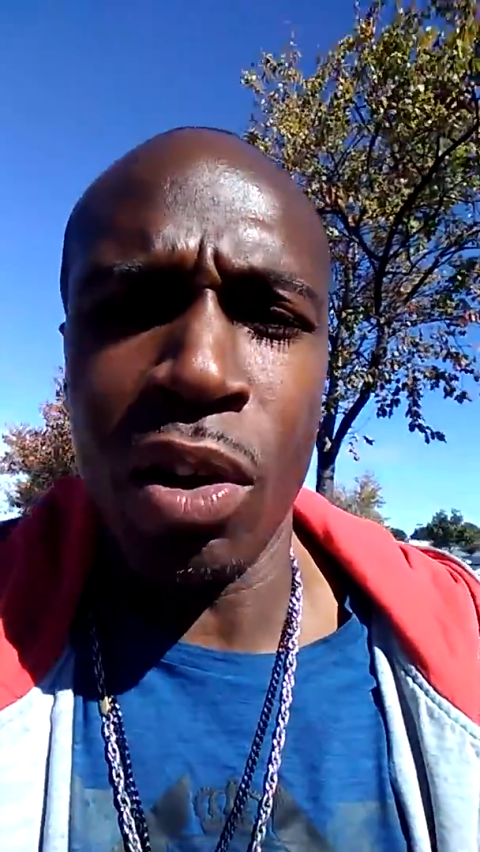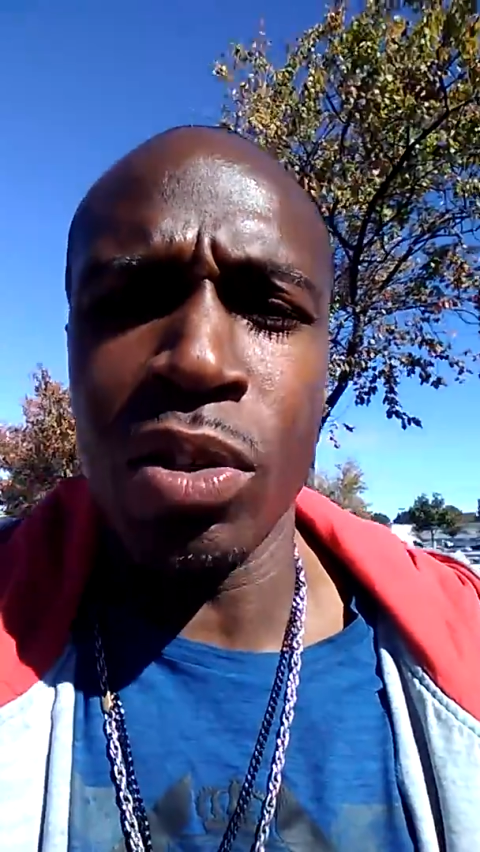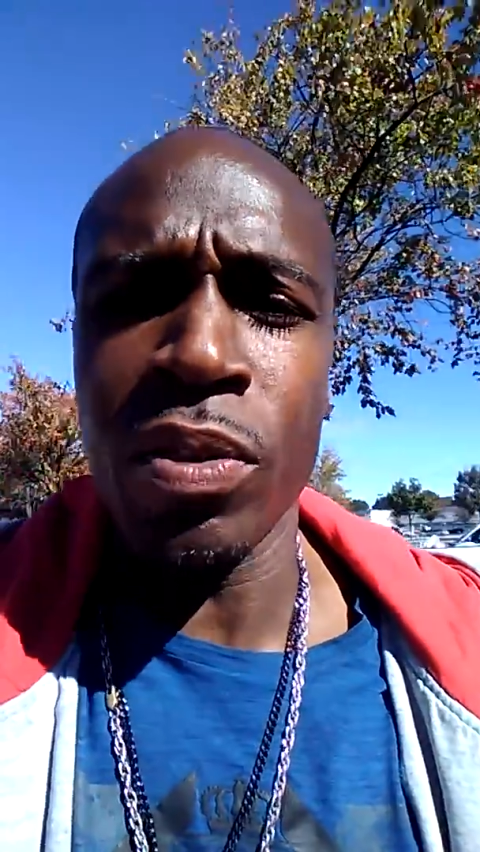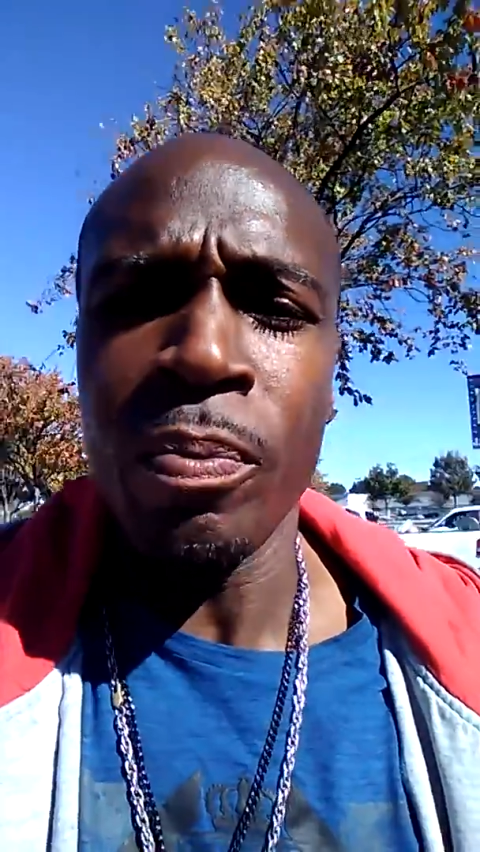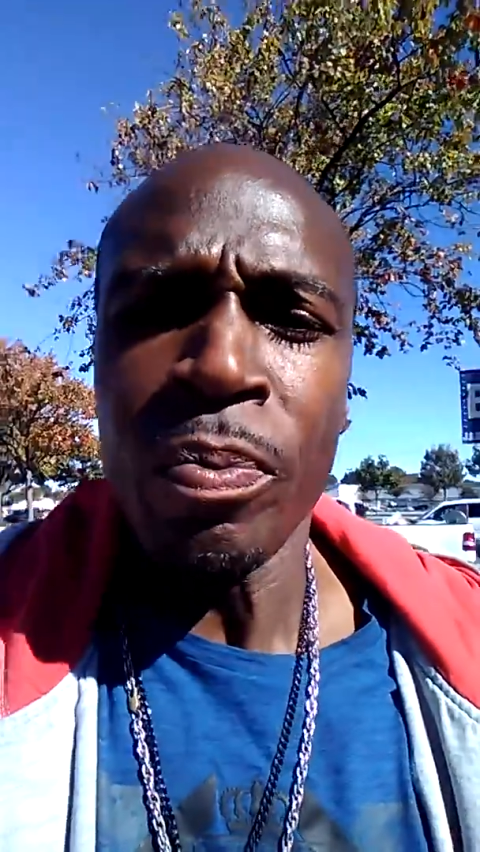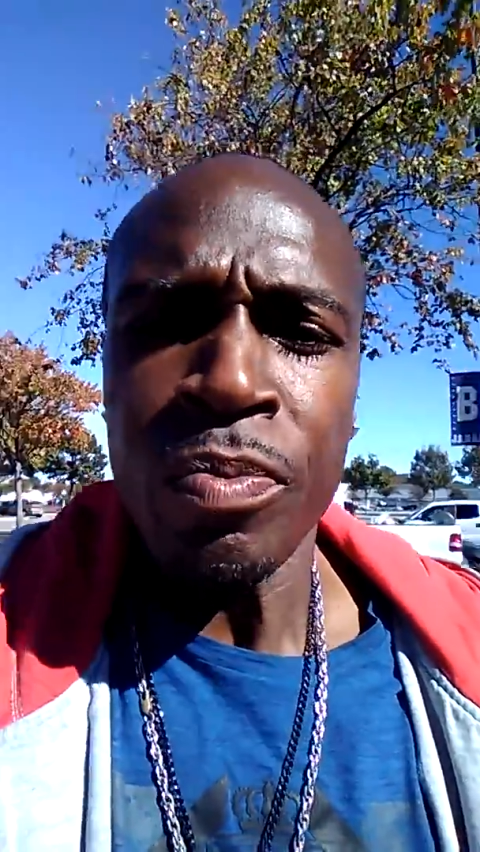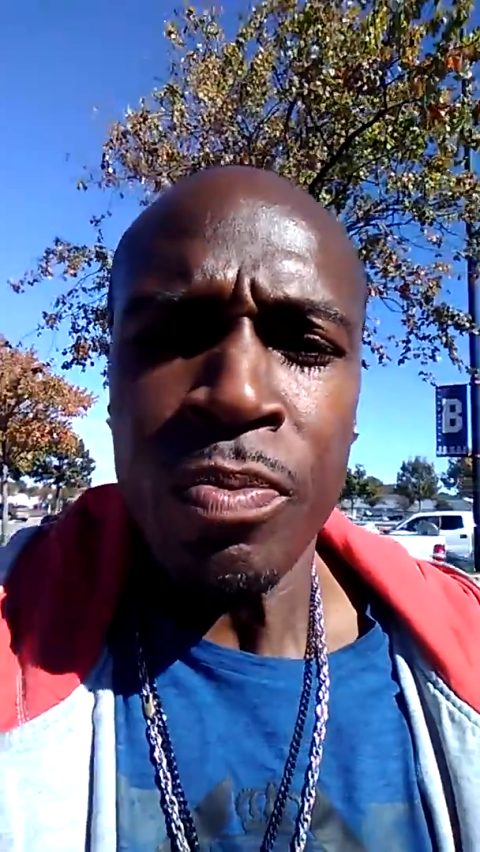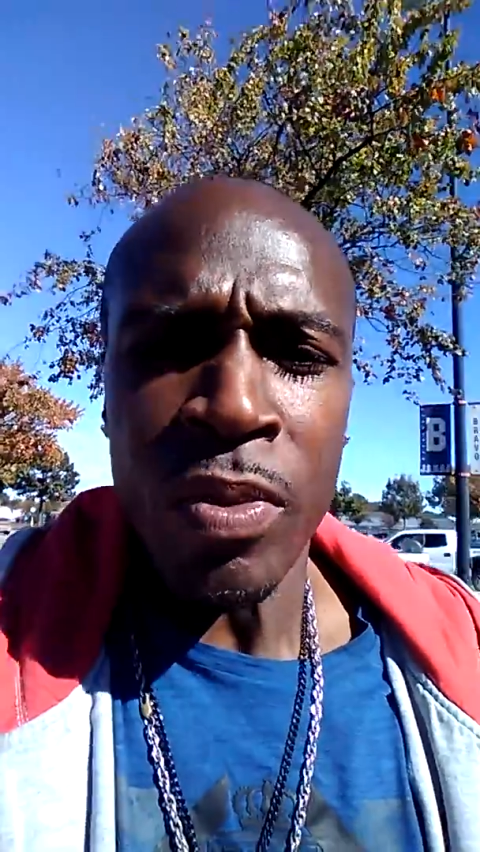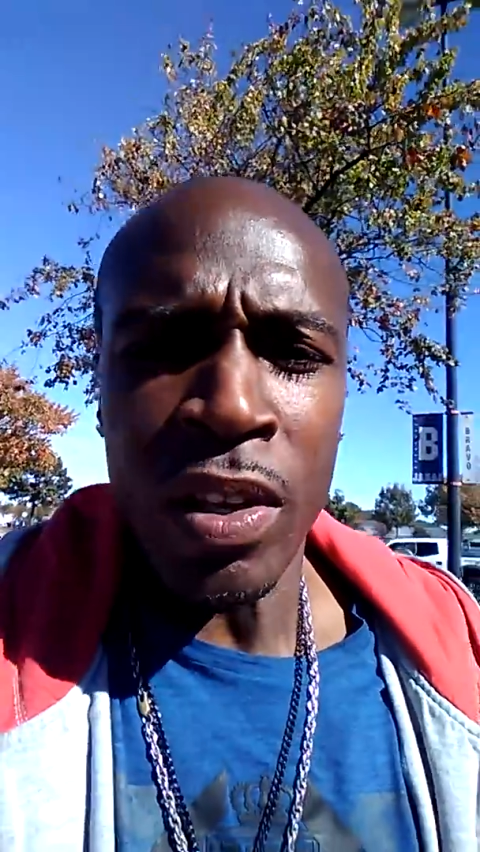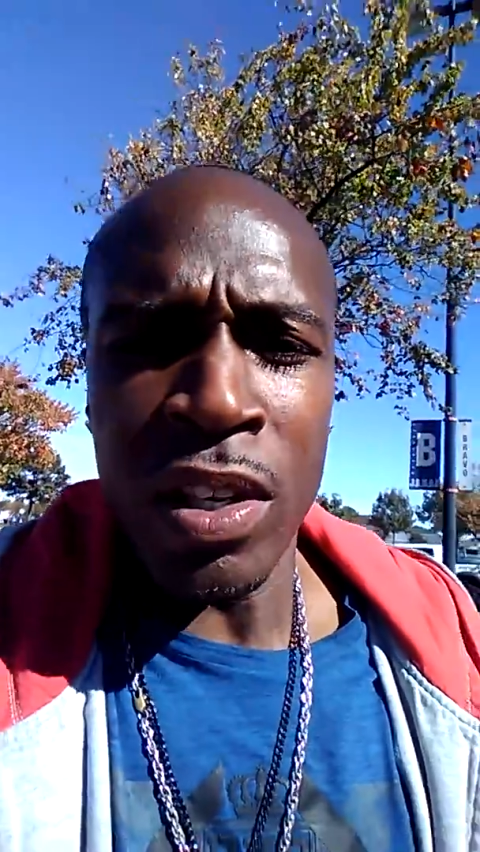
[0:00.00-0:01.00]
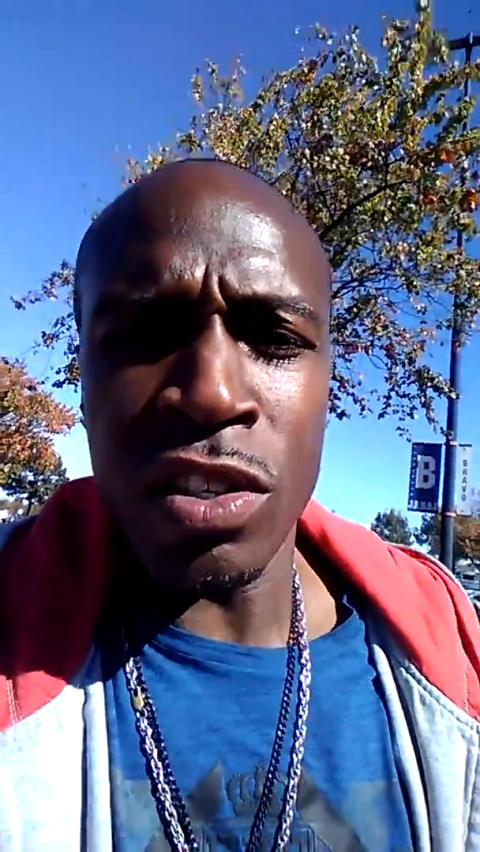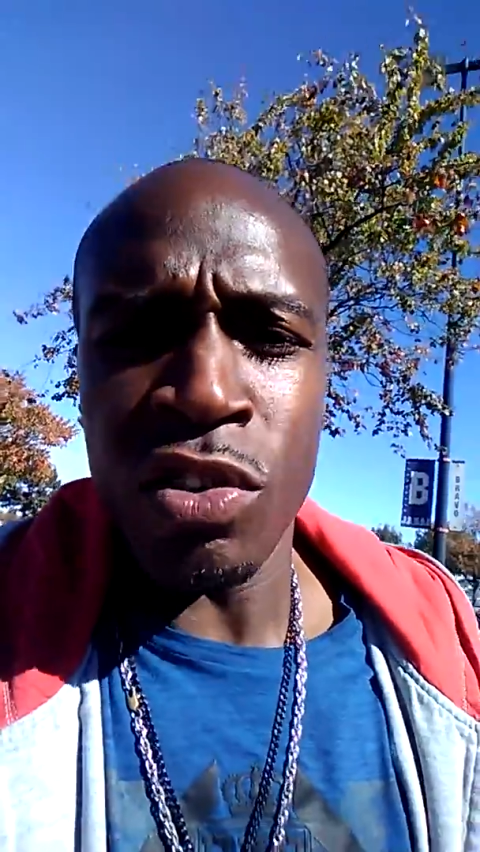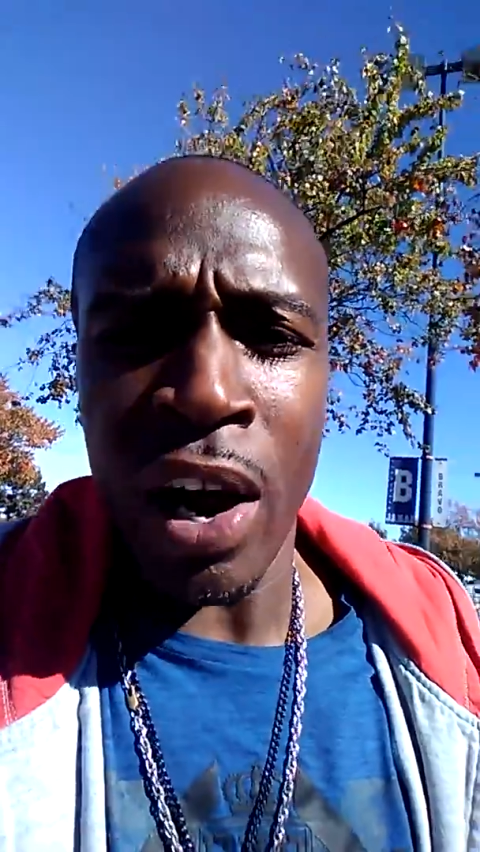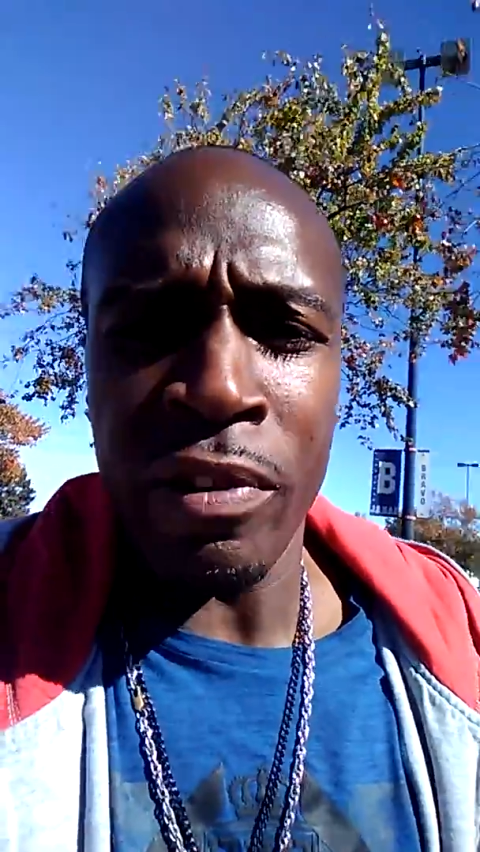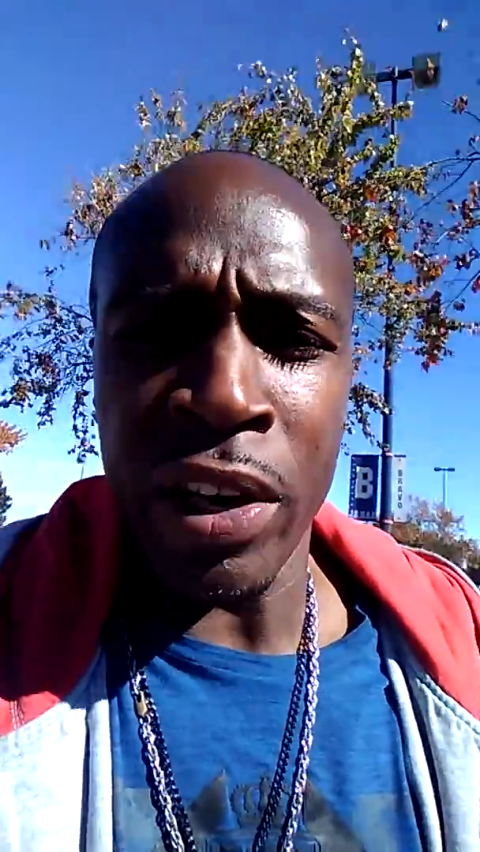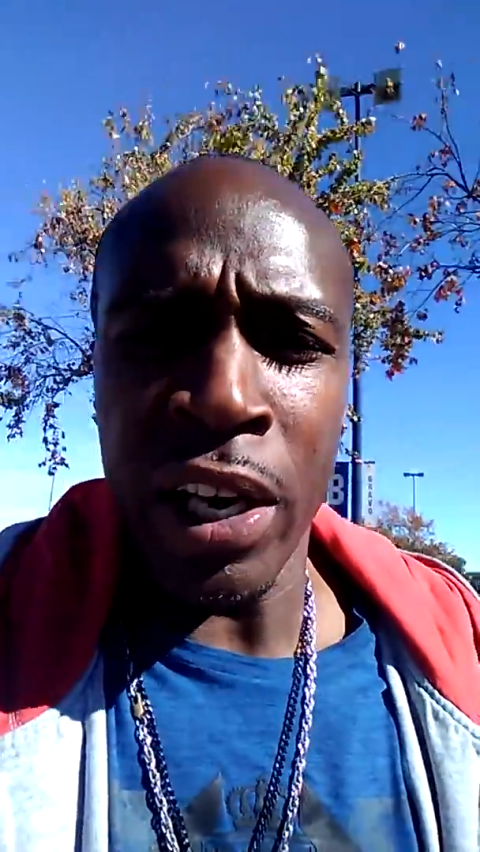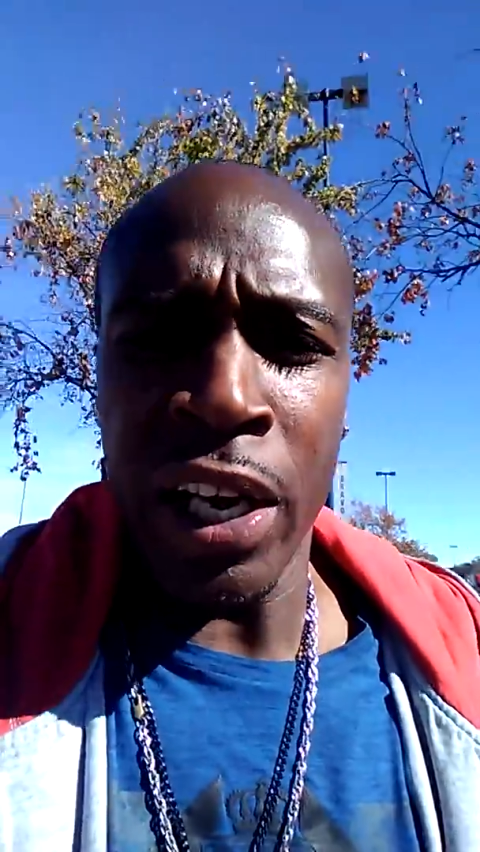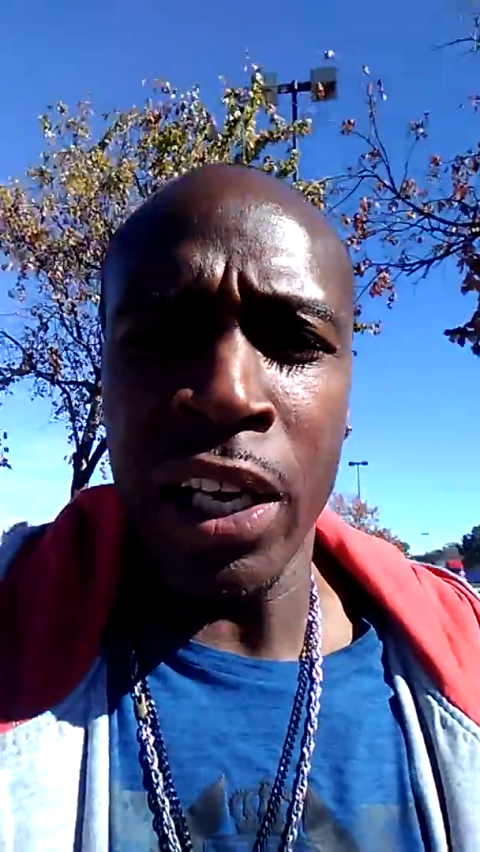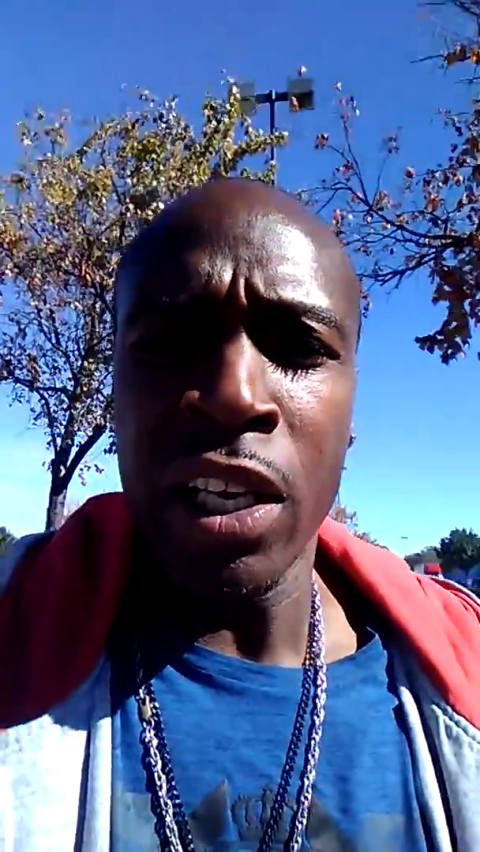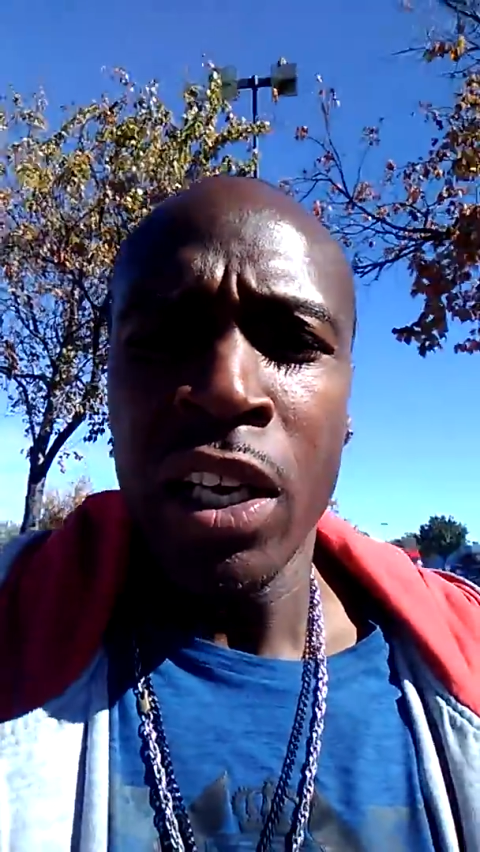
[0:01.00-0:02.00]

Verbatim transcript: those. This Travel LA.